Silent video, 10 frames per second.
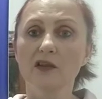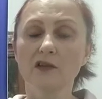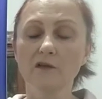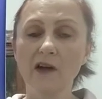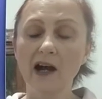
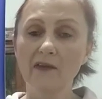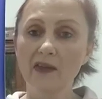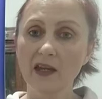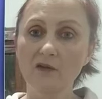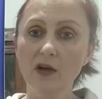to find
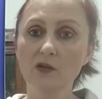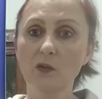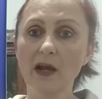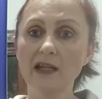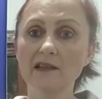their own
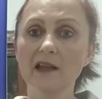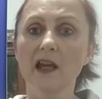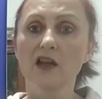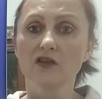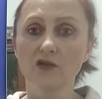ways
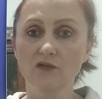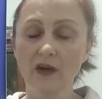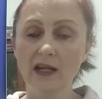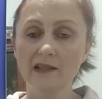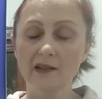to
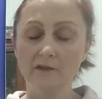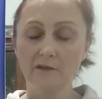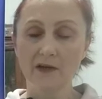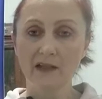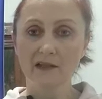raise
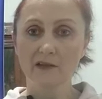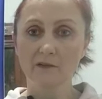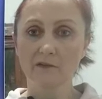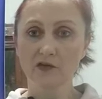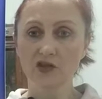funds
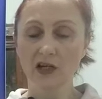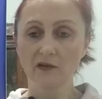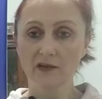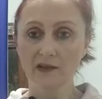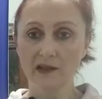for
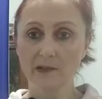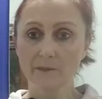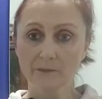charity.